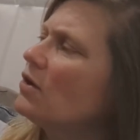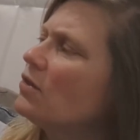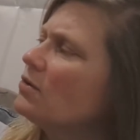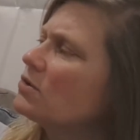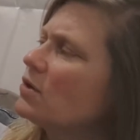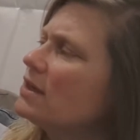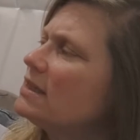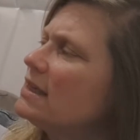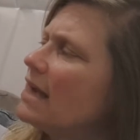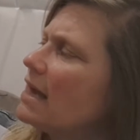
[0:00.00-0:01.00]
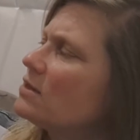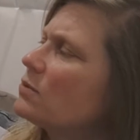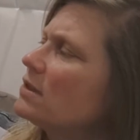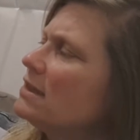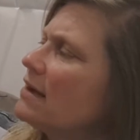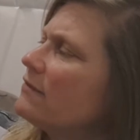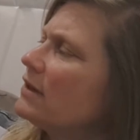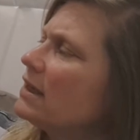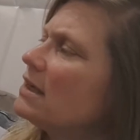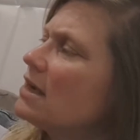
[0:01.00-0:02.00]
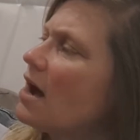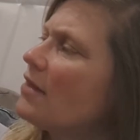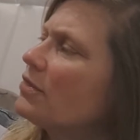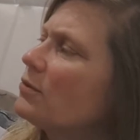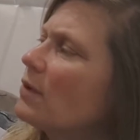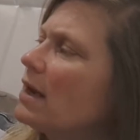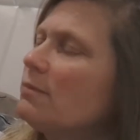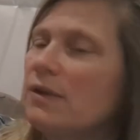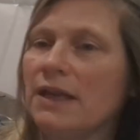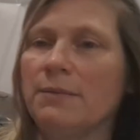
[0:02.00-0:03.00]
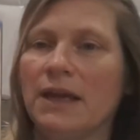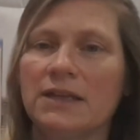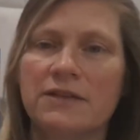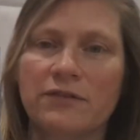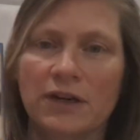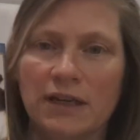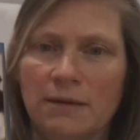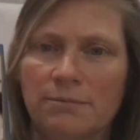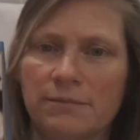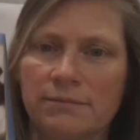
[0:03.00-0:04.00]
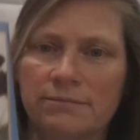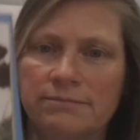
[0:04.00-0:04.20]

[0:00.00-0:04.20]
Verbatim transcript: Those crazy cats were definitely not the right playmates for him.